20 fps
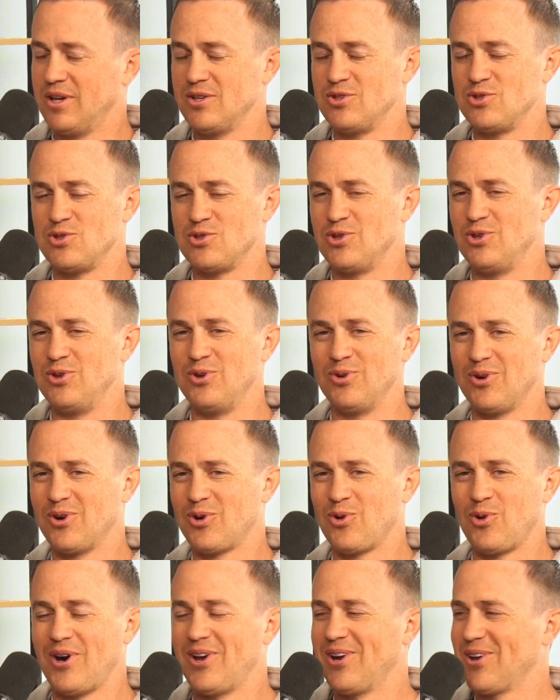used to do
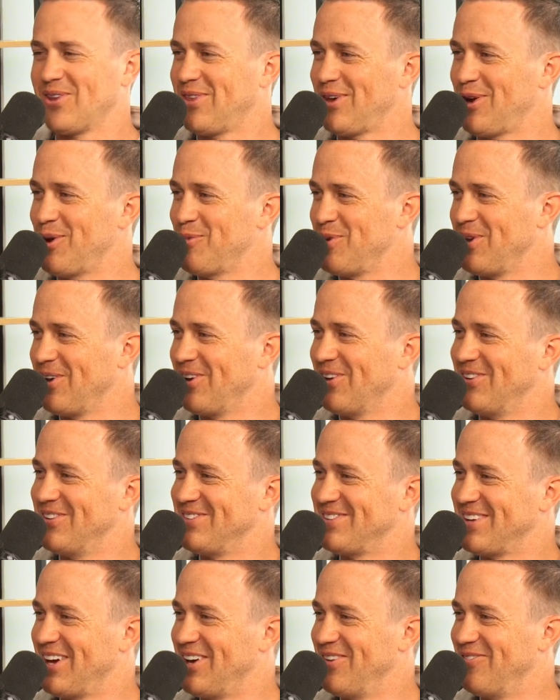aquatic therapy all the
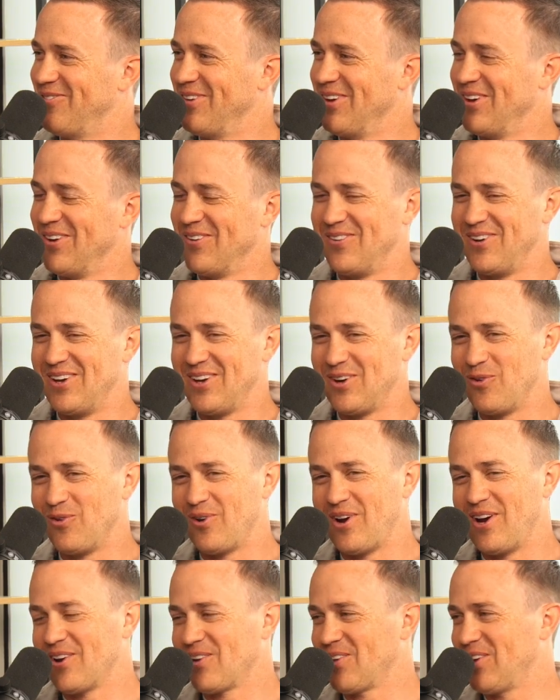time. We had it
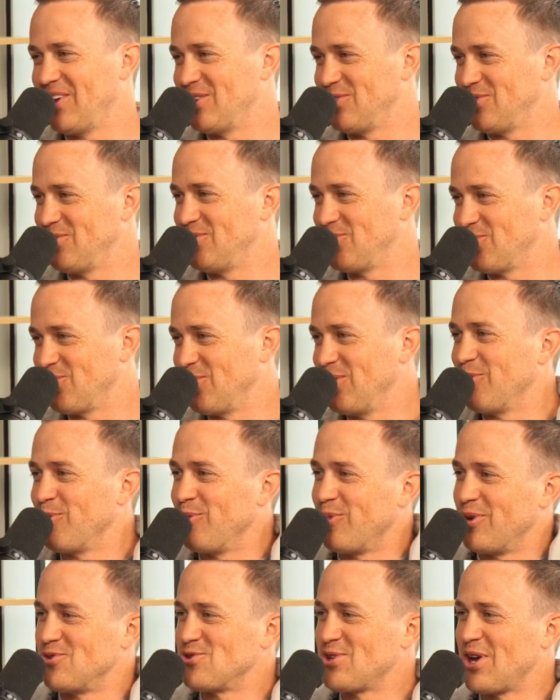right across the street from
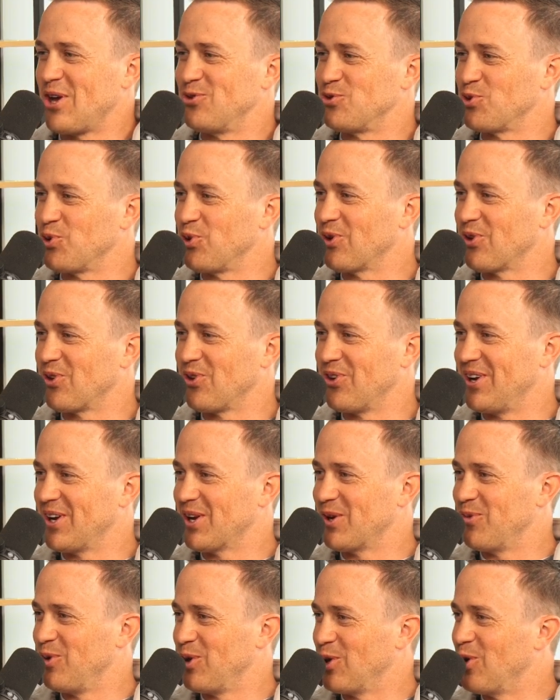our South Jordan
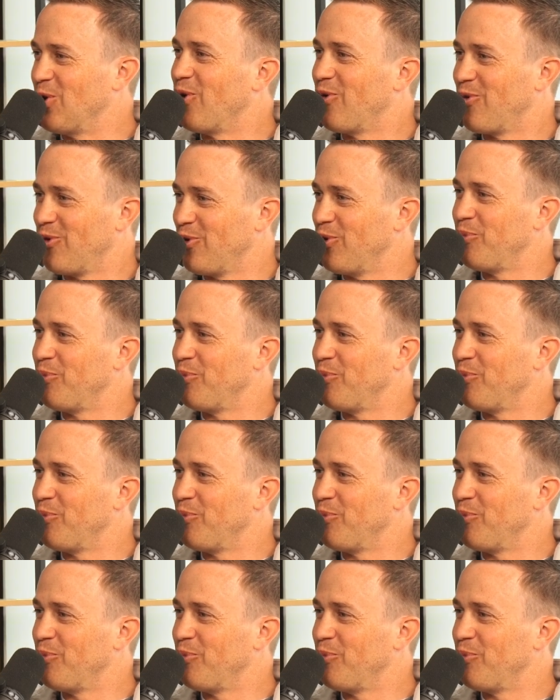clinic, and we'd go over to the